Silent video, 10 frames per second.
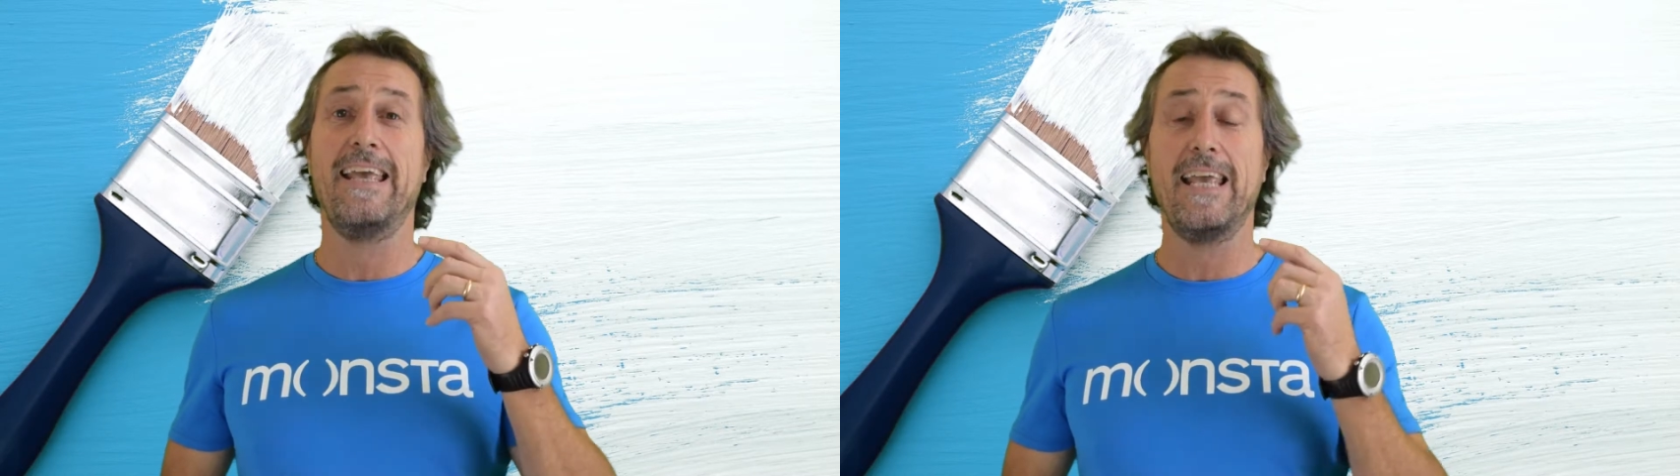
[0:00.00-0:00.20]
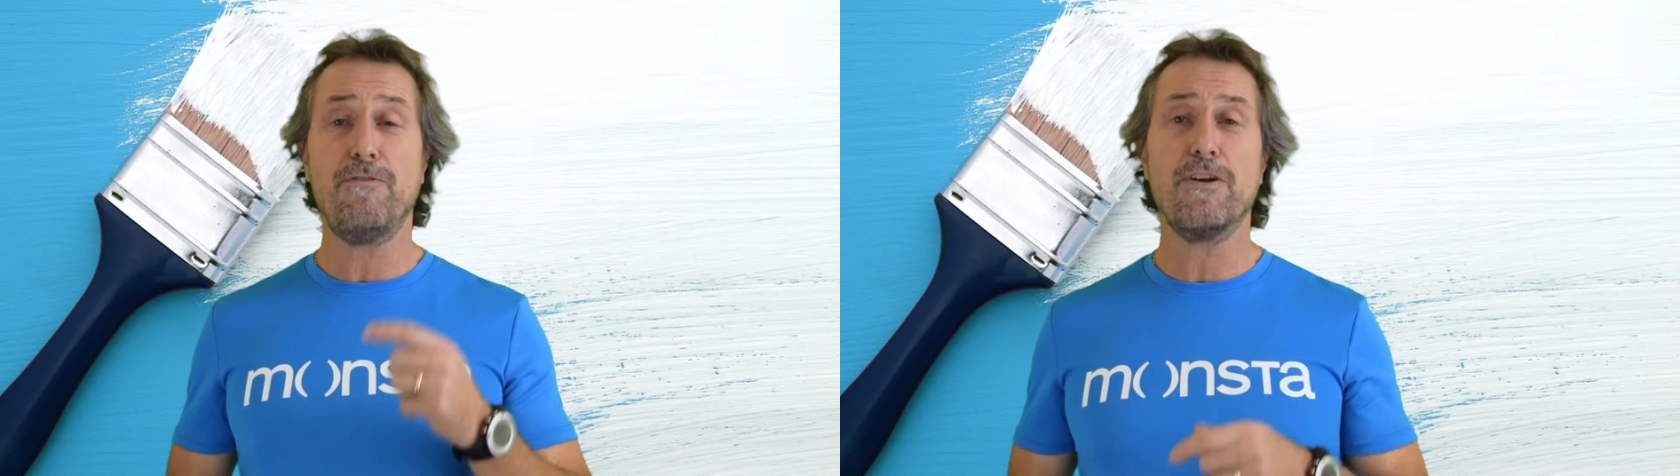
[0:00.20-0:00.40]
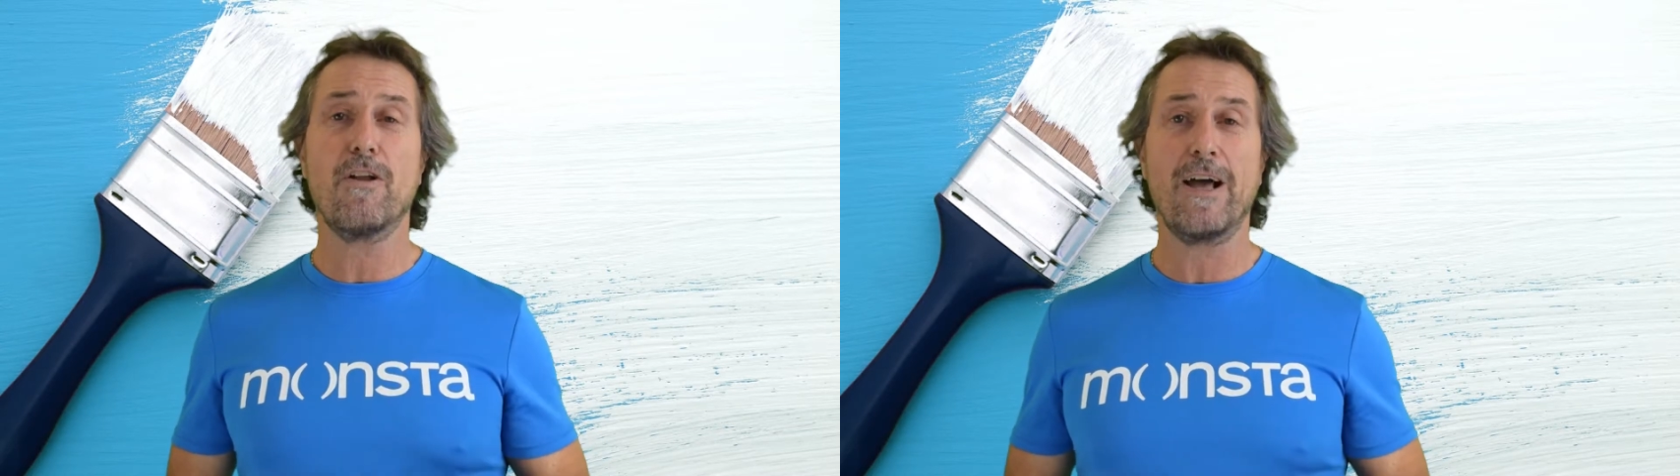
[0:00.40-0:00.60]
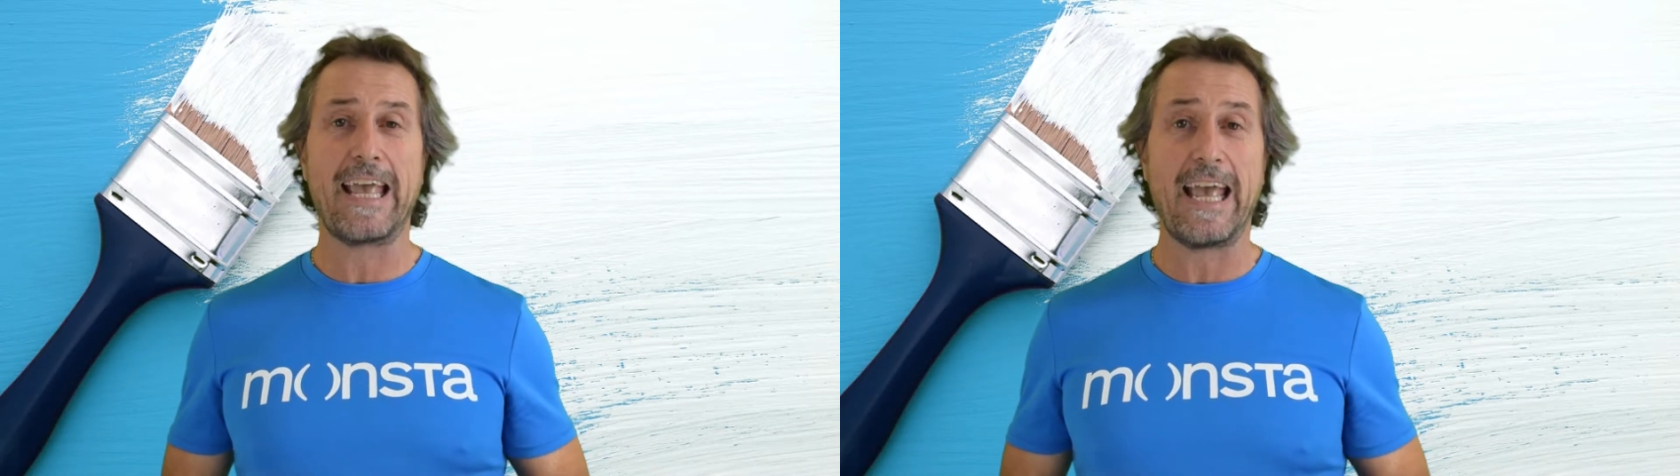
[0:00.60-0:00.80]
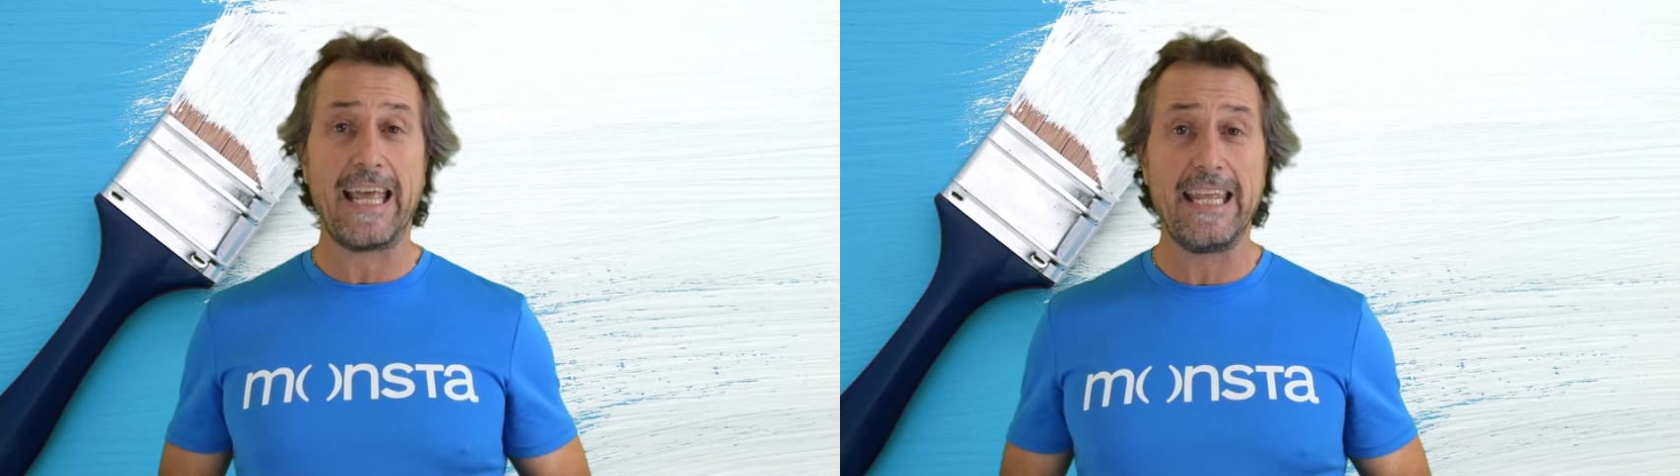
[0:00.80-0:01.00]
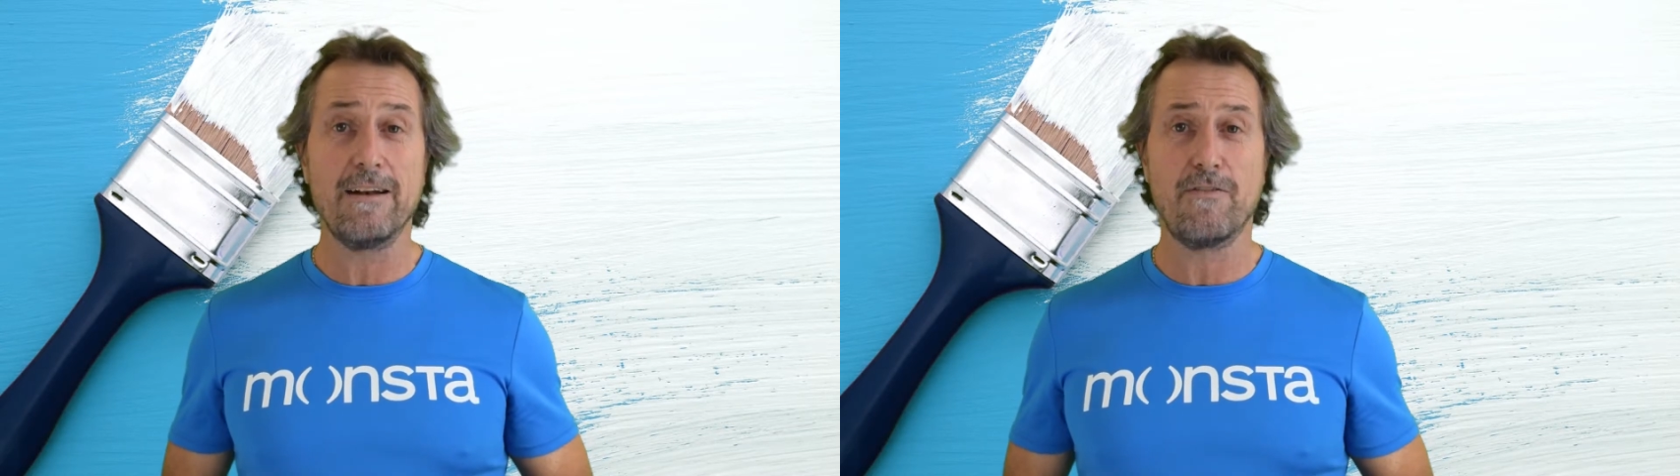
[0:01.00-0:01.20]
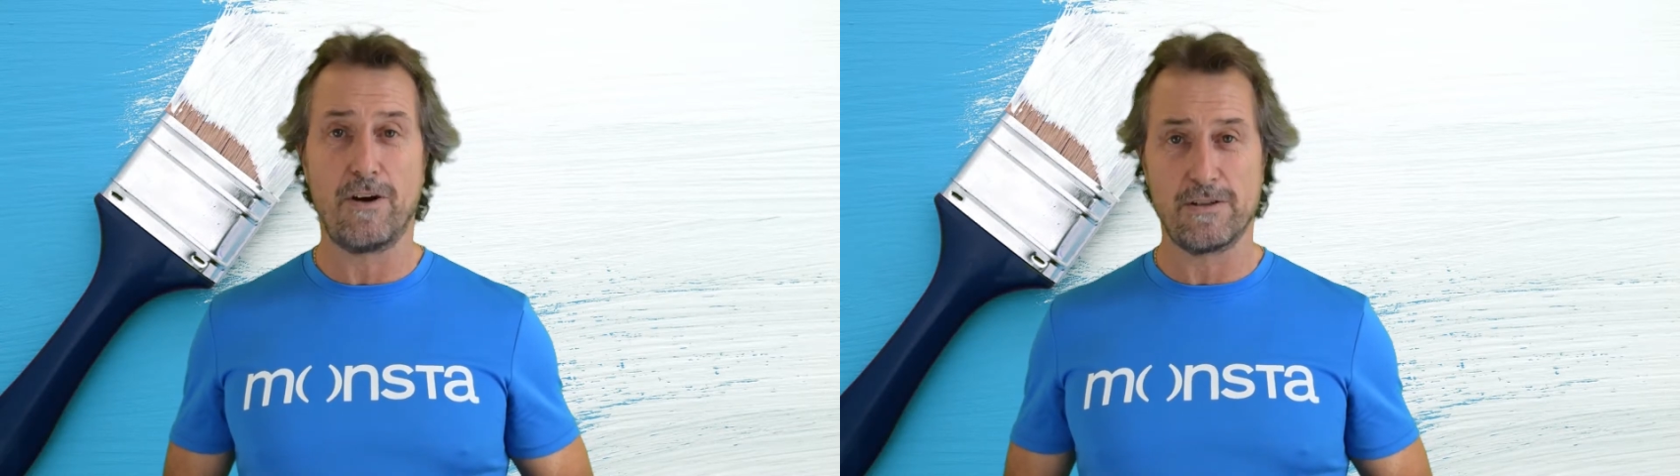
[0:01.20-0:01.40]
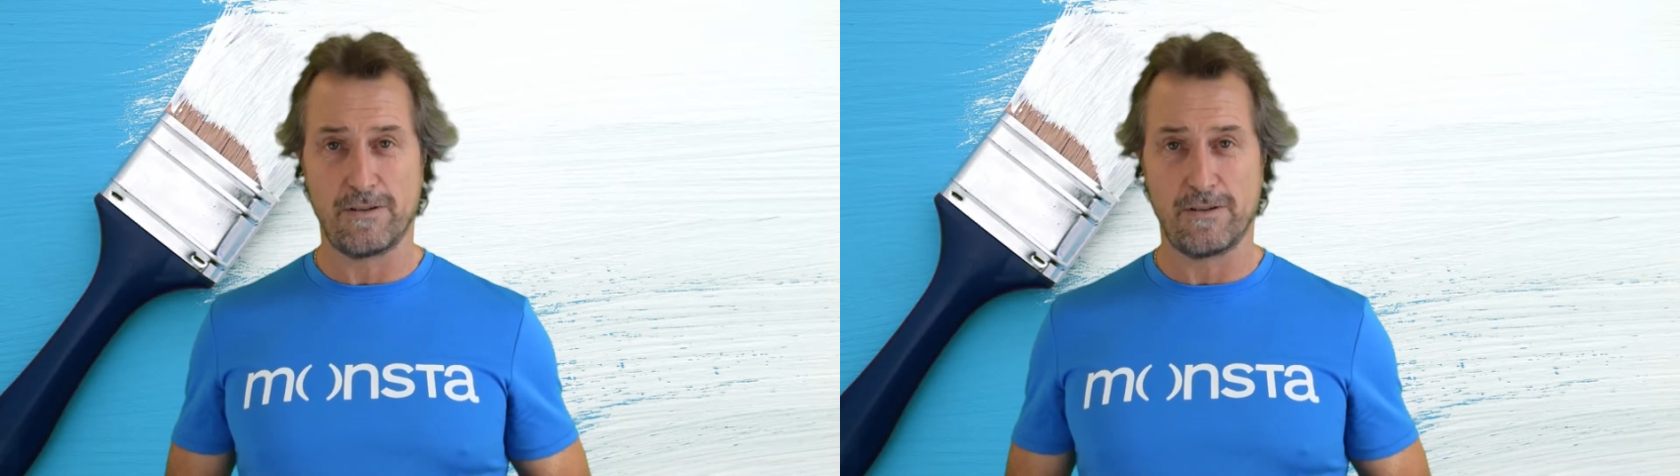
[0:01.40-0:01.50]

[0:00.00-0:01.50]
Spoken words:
If you'd like any advice